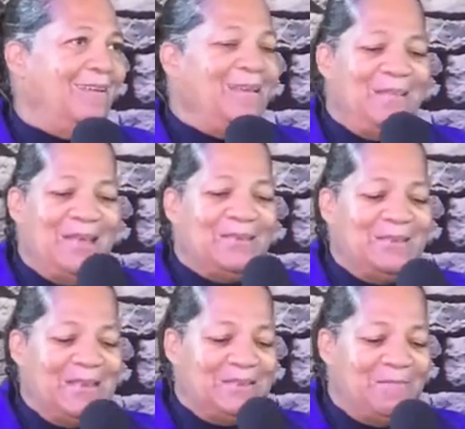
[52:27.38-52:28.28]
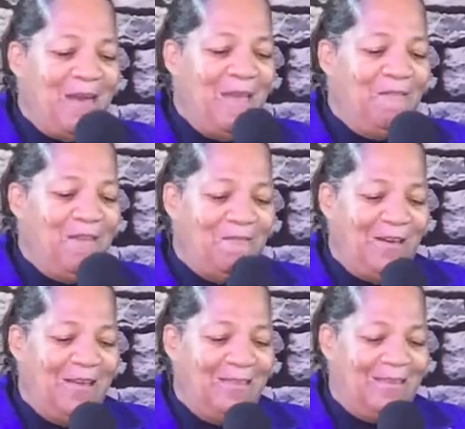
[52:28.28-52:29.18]
This, this is my heavenly
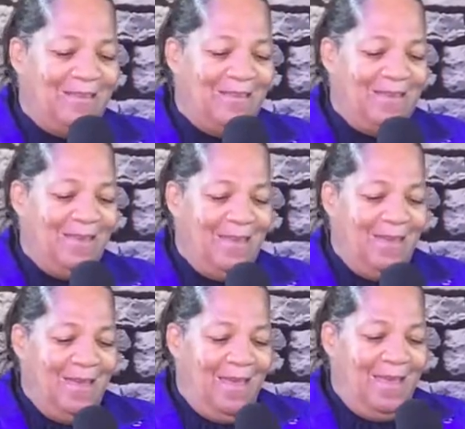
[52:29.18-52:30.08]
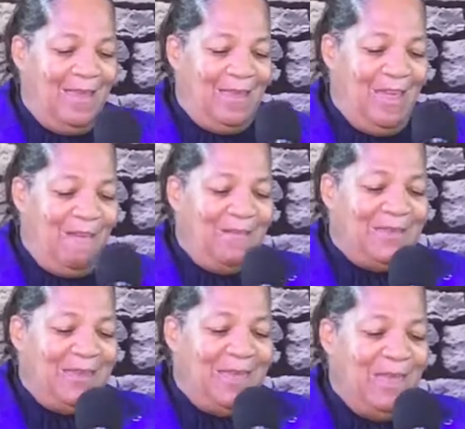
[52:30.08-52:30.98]
father. And everything
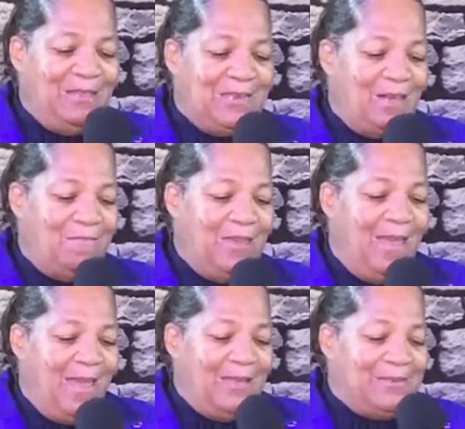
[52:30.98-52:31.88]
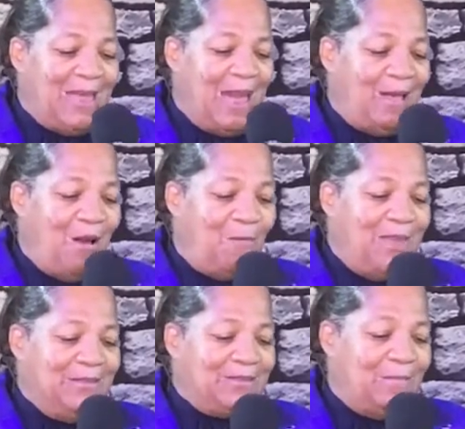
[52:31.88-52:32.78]
that he tells me is not
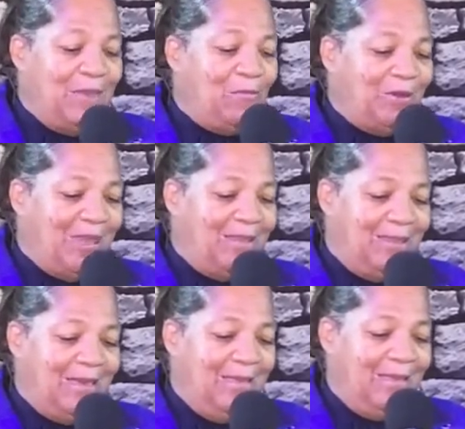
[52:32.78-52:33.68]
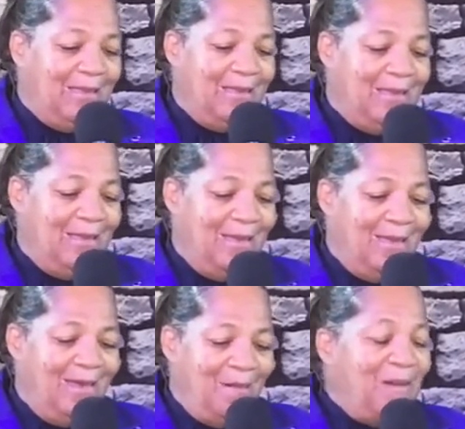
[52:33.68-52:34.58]
always going to be what I like.
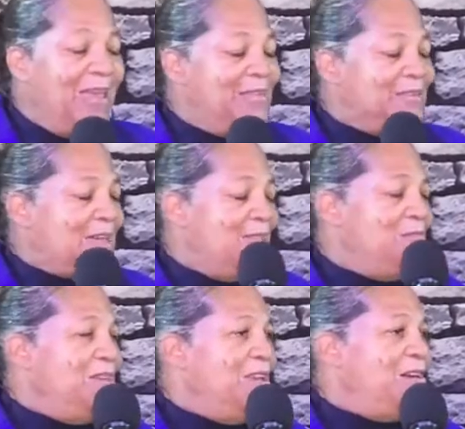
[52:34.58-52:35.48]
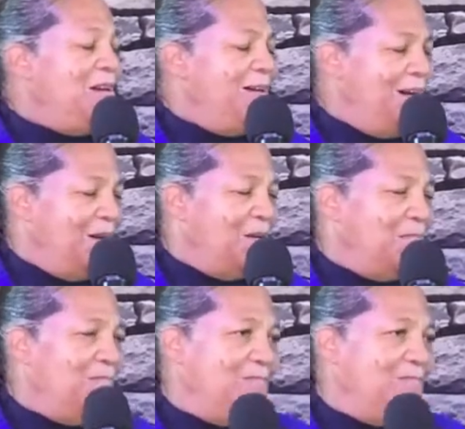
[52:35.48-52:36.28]
But he set me up.